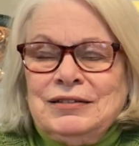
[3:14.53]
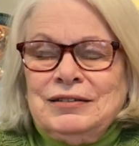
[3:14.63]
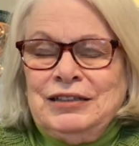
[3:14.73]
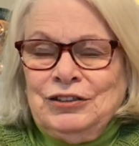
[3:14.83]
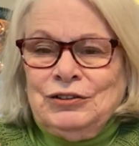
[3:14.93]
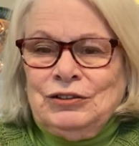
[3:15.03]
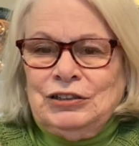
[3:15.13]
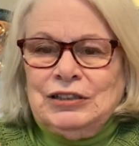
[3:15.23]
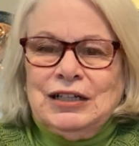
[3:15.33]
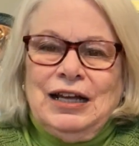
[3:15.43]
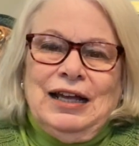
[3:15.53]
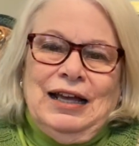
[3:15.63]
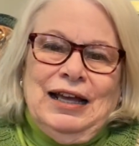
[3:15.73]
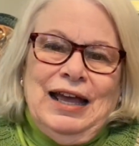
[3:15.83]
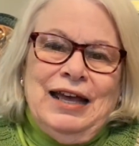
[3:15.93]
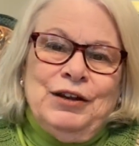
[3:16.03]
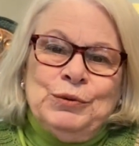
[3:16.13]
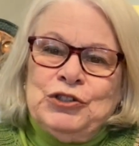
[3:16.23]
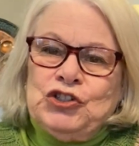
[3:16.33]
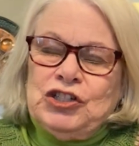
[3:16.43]
knit-along. And it
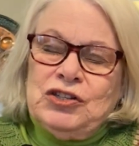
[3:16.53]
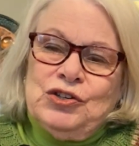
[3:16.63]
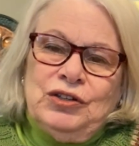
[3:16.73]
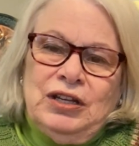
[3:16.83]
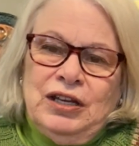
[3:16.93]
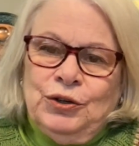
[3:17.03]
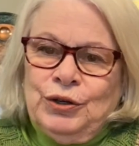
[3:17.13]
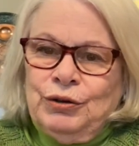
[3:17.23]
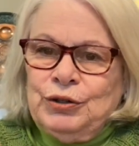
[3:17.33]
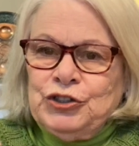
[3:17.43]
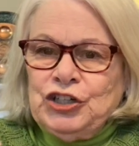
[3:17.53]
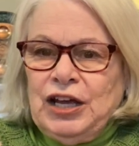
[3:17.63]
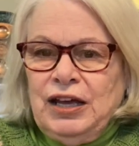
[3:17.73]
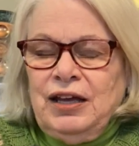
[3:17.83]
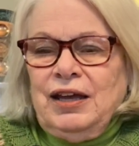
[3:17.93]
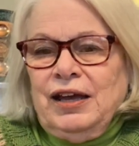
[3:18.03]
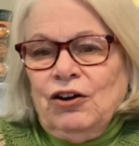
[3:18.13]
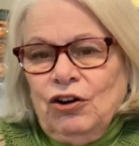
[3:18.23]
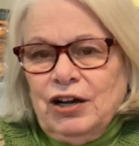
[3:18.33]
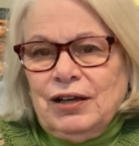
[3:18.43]
was just to knit or crochet a
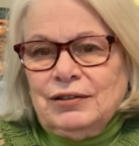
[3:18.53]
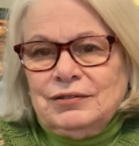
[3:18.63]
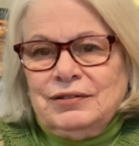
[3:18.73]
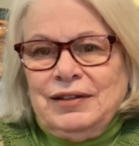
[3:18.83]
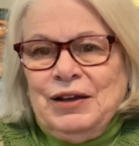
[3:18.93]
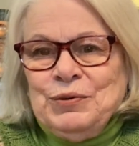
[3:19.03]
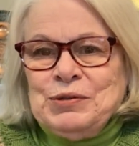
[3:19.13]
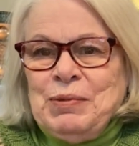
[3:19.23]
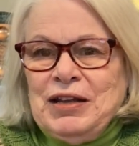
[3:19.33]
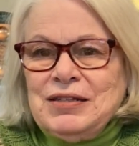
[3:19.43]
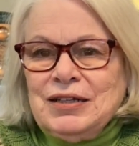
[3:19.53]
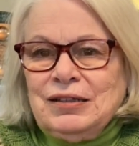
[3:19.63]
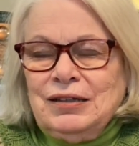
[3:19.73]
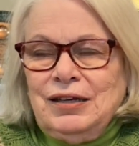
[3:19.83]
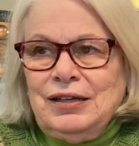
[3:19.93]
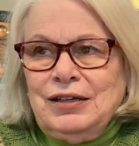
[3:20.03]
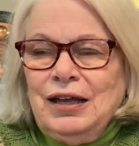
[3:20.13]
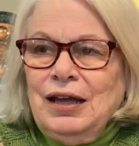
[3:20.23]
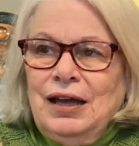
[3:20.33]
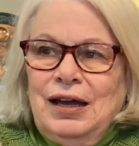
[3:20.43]
cardigan, and that was basically it.
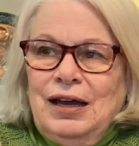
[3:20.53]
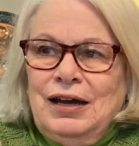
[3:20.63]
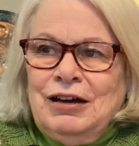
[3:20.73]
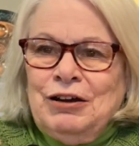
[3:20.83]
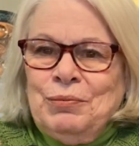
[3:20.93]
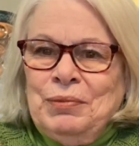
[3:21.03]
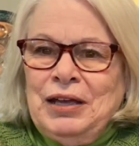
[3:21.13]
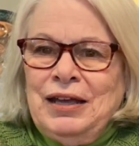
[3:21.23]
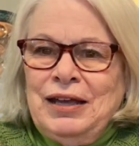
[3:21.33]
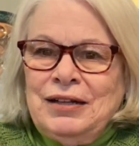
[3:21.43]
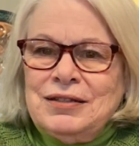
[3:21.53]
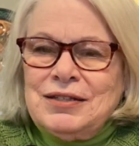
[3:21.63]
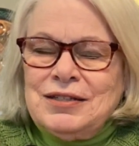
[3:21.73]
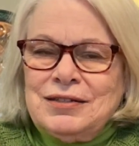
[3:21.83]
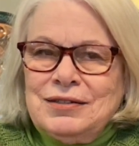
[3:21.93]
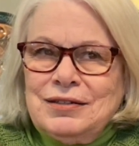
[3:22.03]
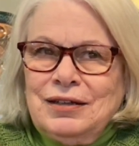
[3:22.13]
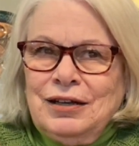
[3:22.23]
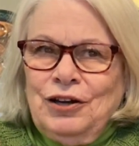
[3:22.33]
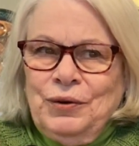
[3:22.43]
It's
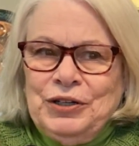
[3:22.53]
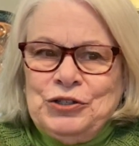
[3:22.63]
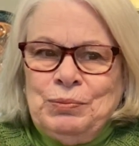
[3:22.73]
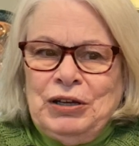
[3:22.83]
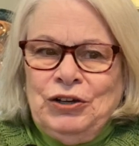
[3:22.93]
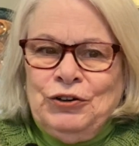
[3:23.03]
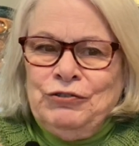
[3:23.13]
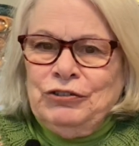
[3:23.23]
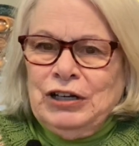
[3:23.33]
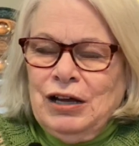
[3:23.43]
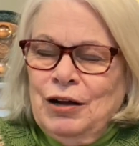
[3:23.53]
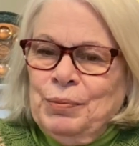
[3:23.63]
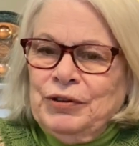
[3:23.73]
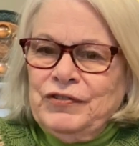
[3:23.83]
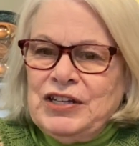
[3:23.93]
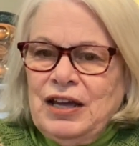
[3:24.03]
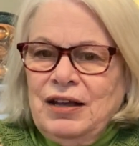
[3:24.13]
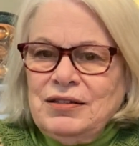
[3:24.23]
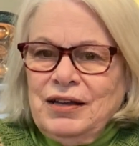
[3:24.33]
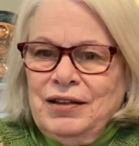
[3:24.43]
going to be over in a couple of
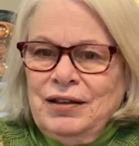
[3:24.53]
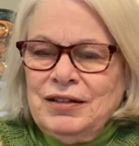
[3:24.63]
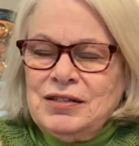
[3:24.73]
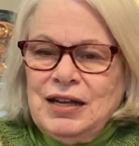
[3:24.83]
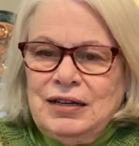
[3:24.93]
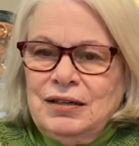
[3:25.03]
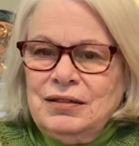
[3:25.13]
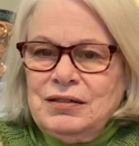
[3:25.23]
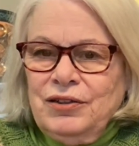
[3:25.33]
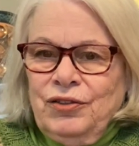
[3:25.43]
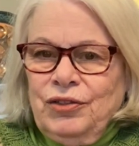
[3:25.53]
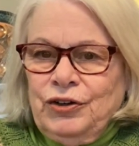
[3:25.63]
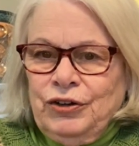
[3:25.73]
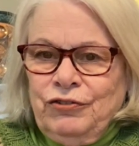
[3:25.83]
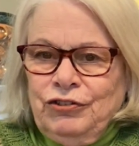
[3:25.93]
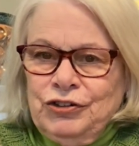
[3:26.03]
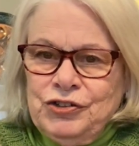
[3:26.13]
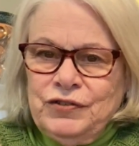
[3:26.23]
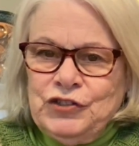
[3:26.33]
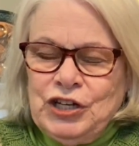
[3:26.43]
days. I extended it to the
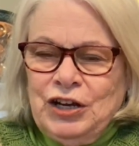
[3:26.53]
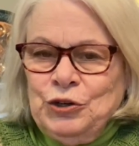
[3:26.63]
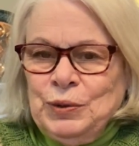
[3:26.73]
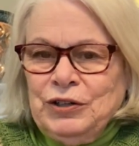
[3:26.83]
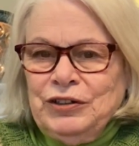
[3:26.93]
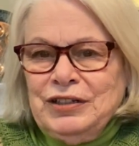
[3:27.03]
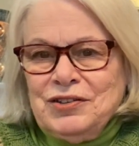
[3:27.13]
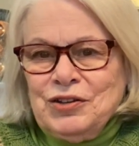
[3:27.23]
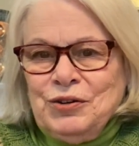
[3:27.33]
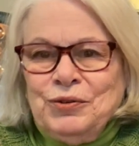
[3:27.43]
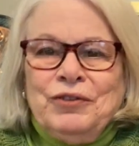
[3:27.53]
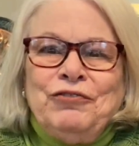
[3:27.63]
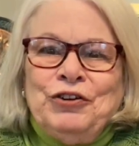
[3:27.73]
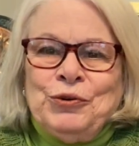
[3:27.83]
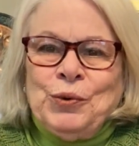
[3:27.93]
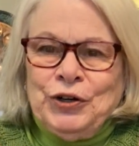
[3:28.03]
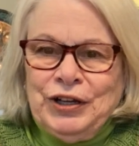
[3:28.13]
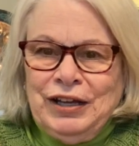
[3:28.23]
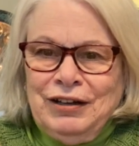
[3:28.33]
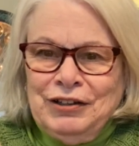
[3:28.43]
31st of January, so if you're
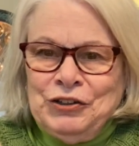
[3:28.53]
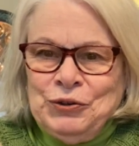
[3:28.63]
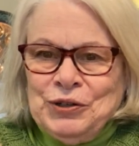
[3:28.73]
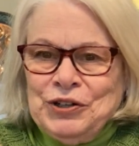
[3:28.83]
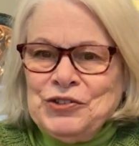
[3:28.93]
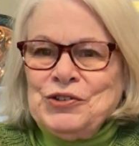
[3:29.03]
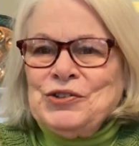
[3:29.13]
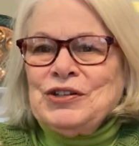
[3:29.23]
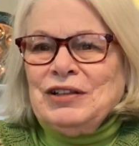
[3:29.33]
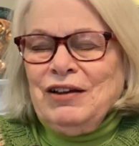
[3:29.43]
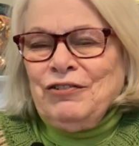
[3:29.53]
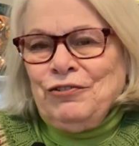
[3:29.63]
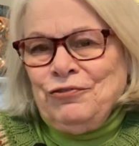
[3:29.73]
working on yours, you still have